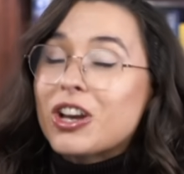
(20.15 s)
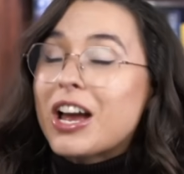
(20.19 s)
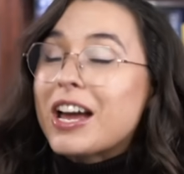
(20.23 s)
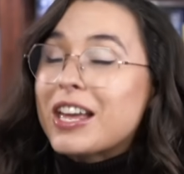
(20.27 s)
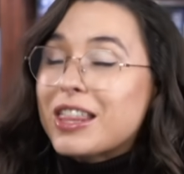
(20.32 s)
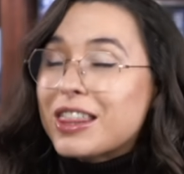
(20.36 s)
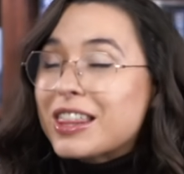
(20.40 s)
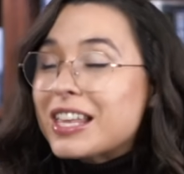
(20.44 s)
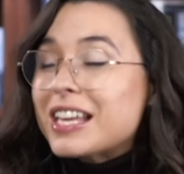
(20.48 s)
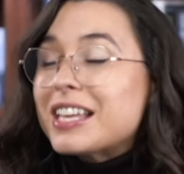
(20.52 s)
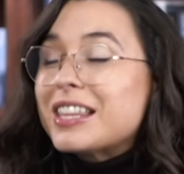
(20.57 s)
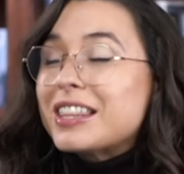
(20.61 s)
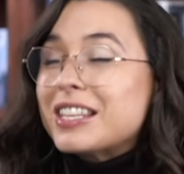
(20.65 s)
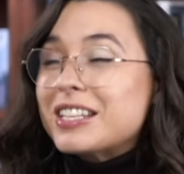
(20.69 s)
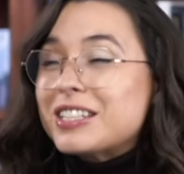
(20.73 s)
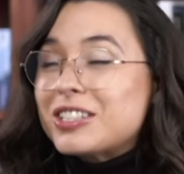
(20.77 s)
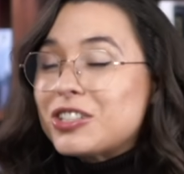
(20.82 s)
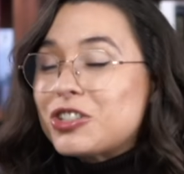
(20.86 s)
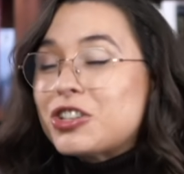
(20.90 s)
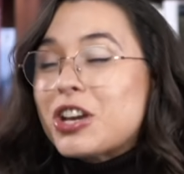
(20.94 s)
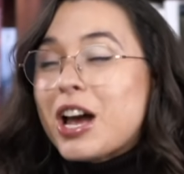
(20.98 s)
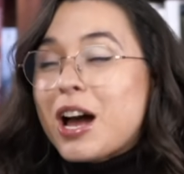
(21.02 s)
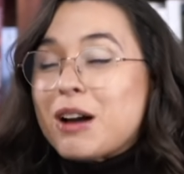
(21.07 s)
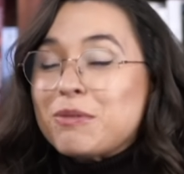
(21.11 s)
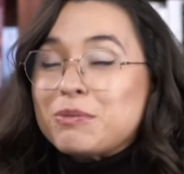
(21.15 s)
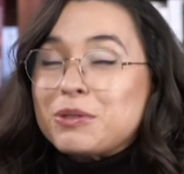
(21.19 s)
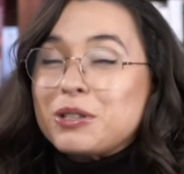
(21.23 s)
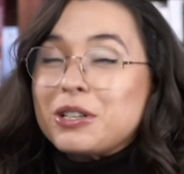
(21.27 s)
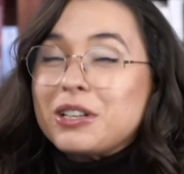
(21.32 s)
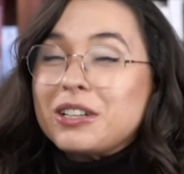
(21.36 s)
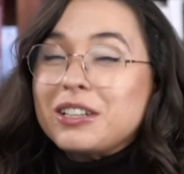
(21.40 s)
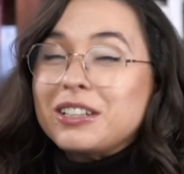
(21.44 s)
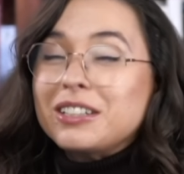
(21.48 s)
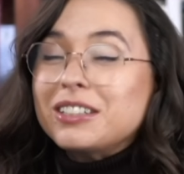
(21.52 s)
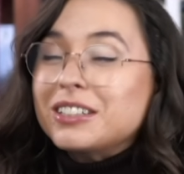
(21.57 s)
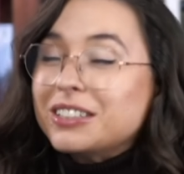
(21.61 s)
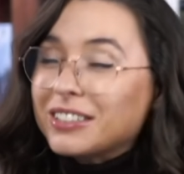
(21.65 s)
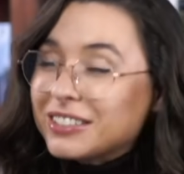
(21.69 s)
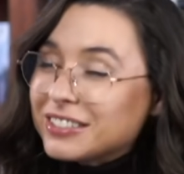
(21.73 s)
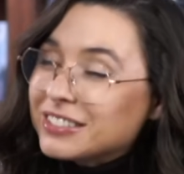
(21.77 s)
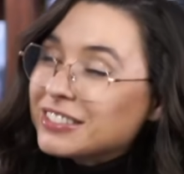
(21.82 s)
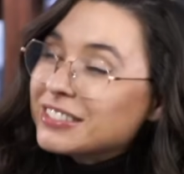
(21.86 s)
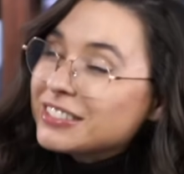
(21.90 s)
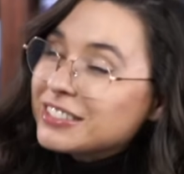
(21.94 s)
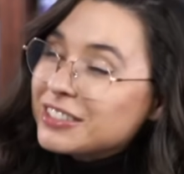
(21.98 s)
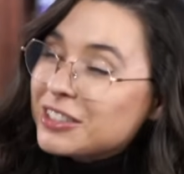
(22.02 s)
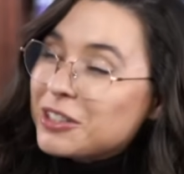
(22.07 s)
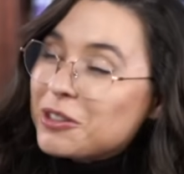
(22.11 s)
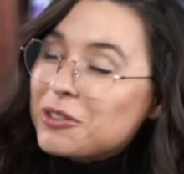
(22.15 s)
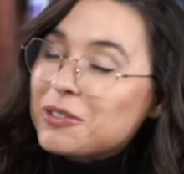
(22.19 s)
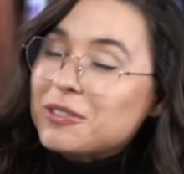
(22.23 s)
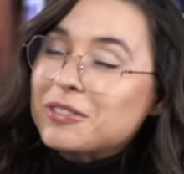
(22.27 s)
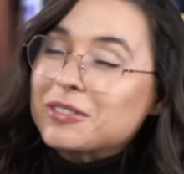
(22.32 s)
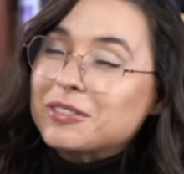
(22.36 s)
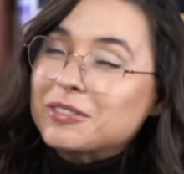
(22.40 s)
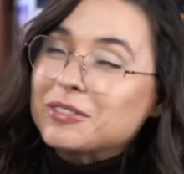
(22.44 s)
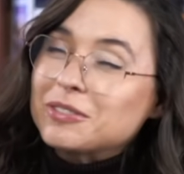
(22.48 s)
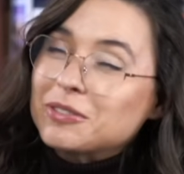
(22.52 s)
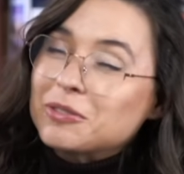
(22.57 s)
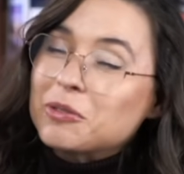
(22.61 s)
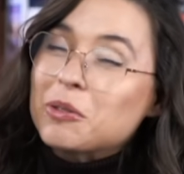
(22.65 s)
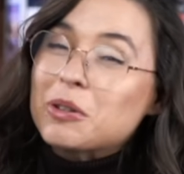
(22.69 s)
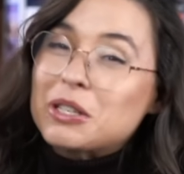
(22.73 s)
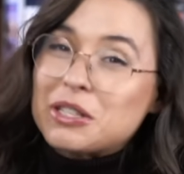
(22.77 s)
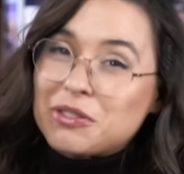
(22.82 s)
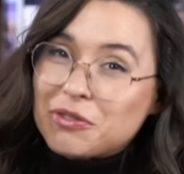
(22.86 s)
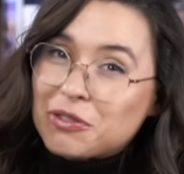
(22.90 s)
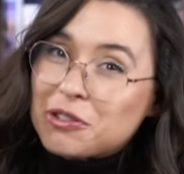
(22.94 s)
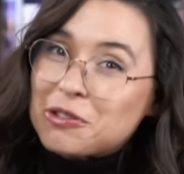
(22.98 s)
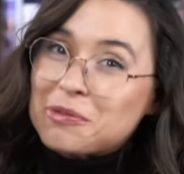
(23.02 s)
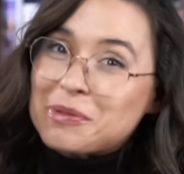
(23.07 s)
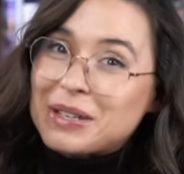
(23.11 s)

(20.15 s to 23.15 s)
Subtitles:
I think this chapter was for